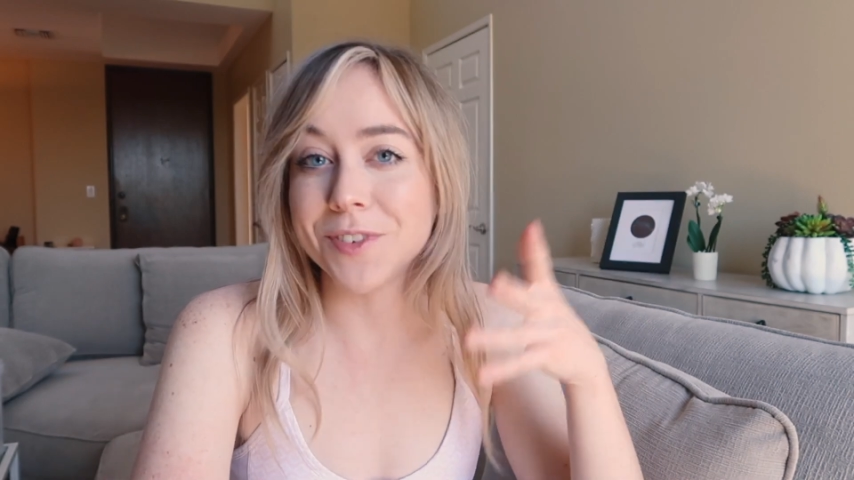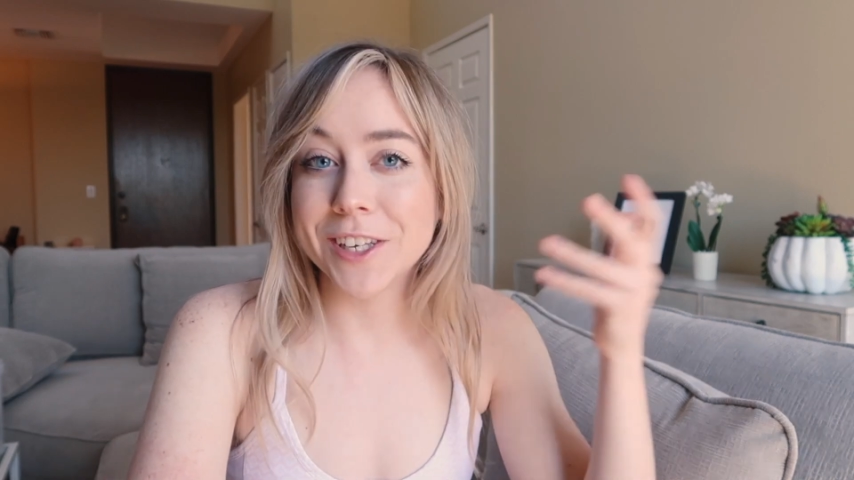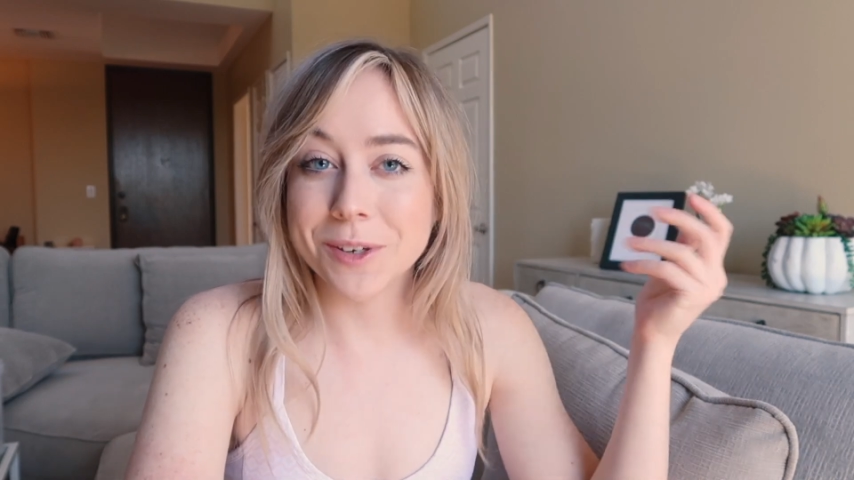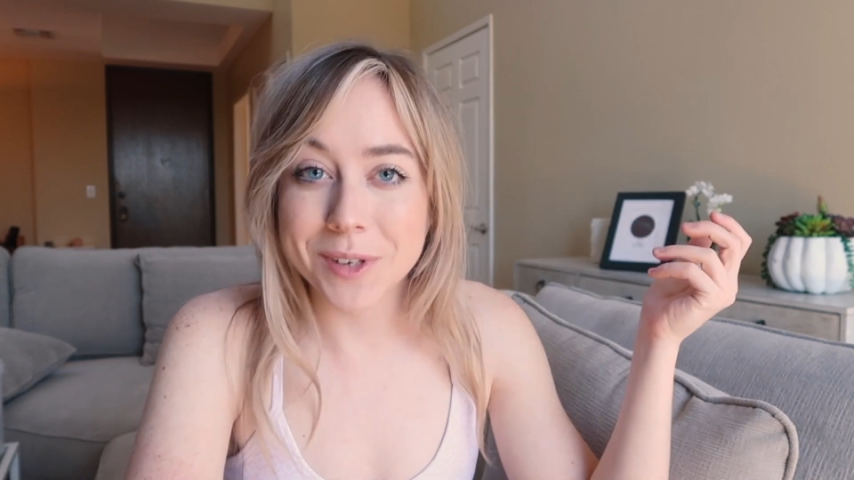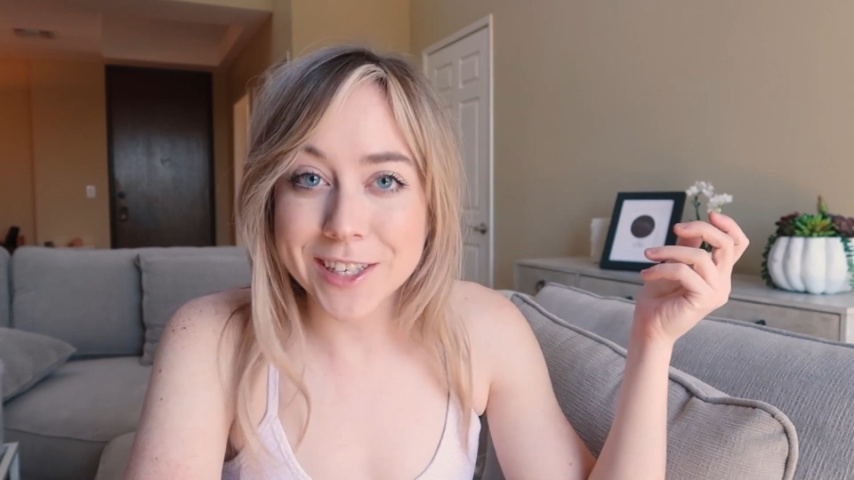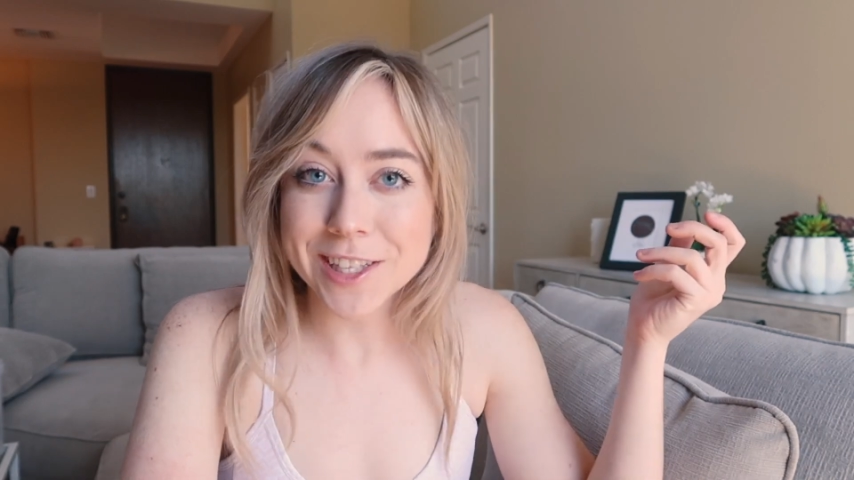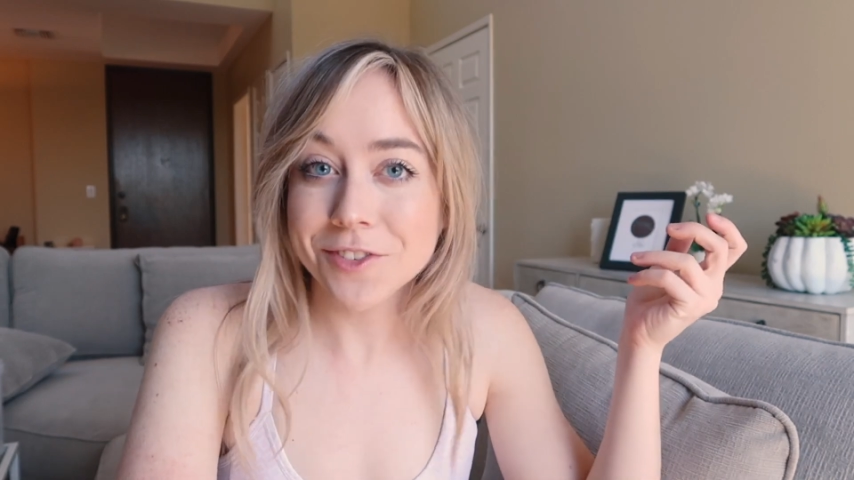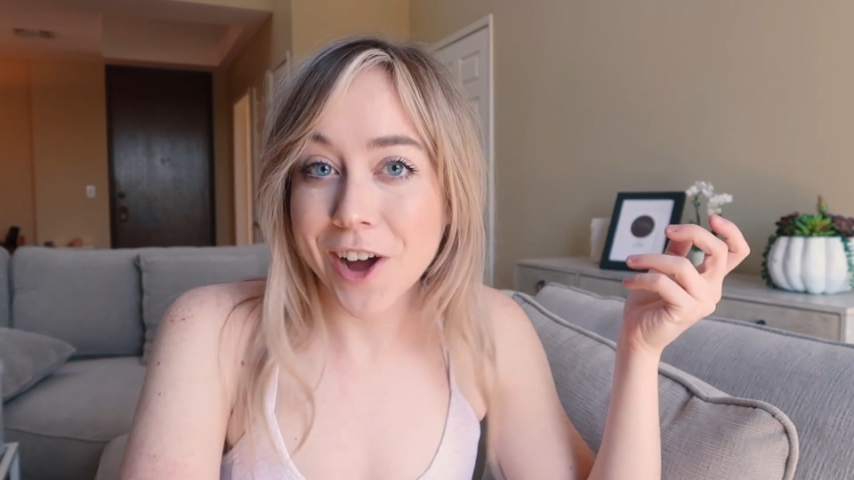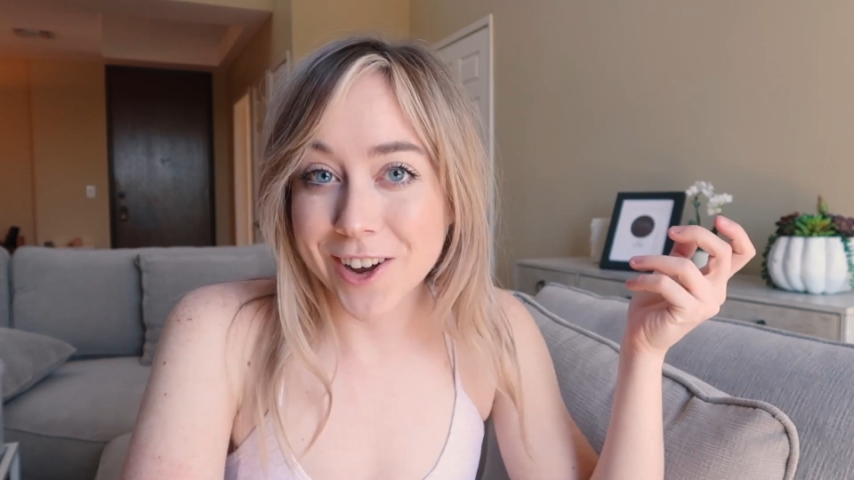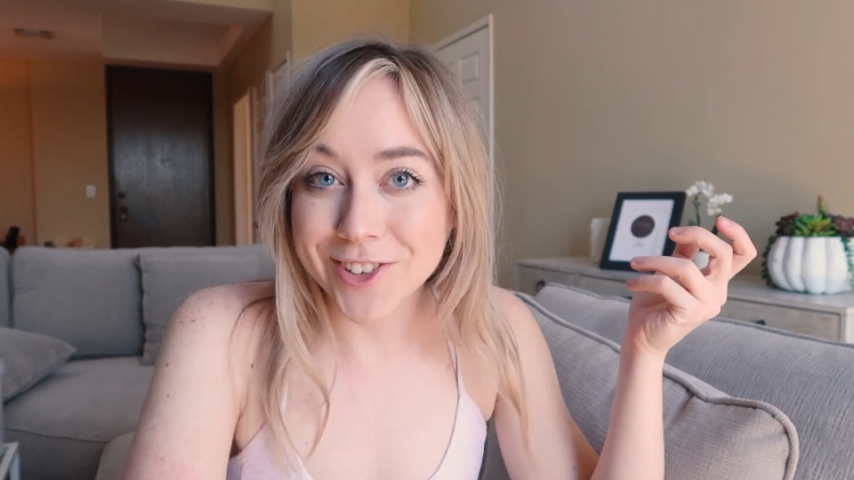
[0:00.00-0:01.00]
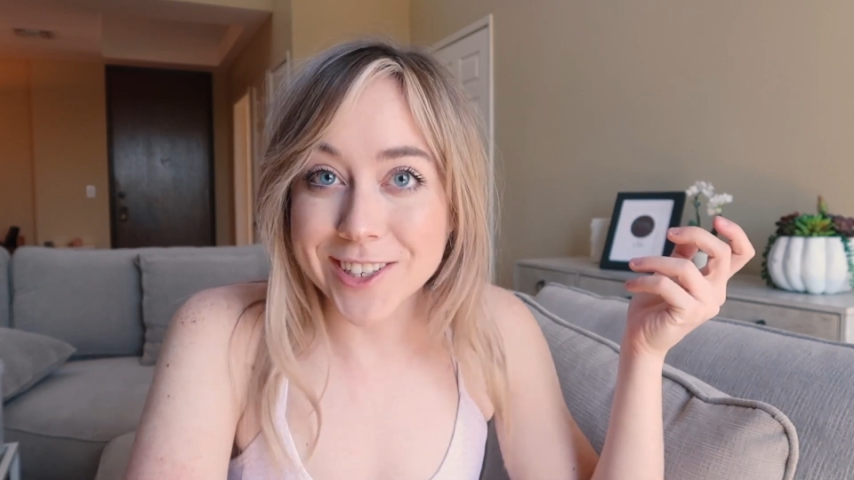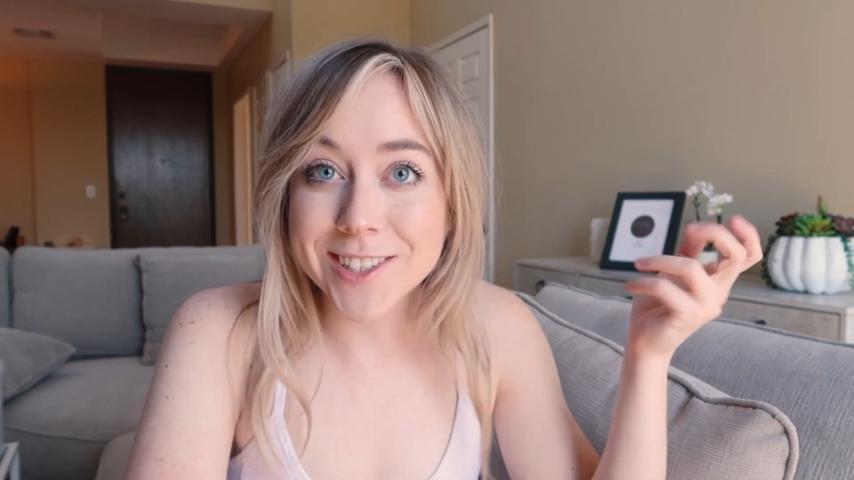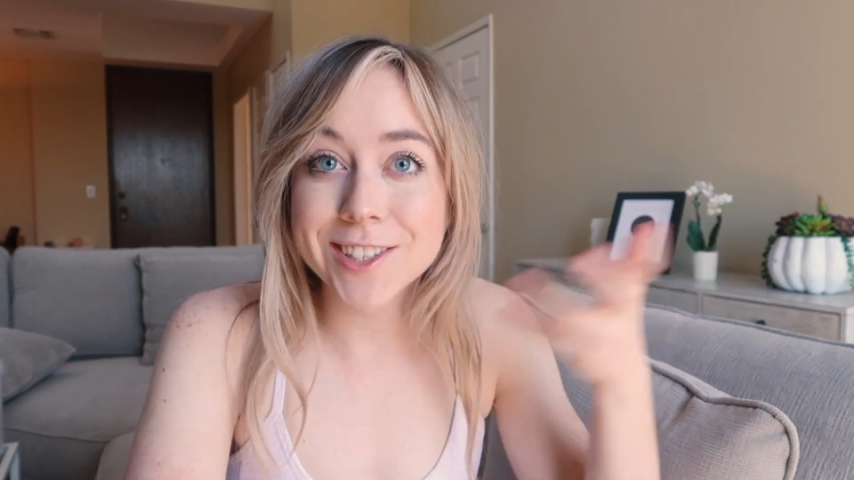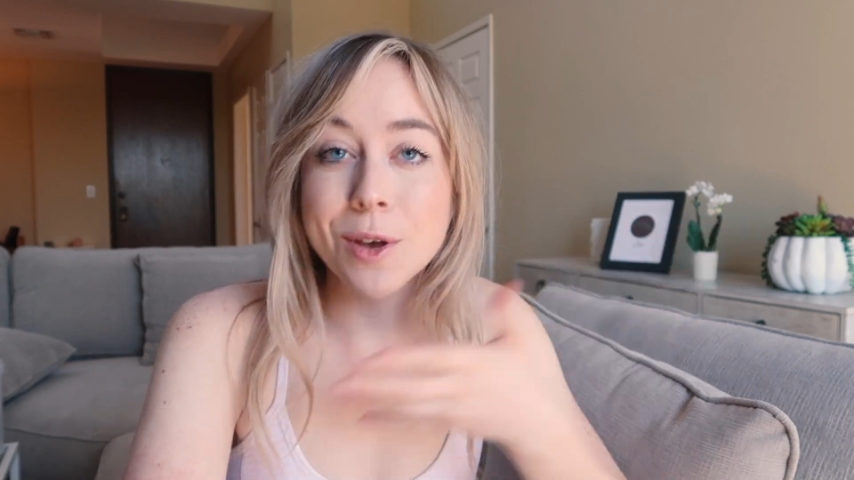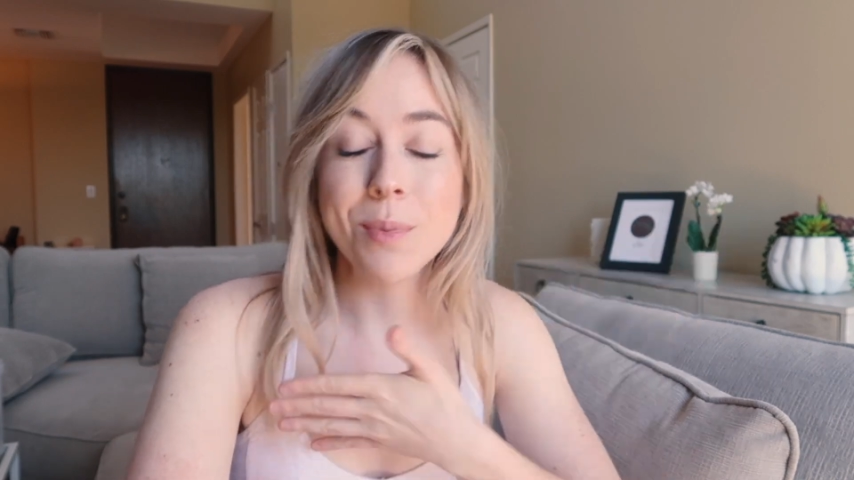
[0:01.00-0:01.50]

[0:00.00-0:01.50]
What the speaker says: feeling really self-conscious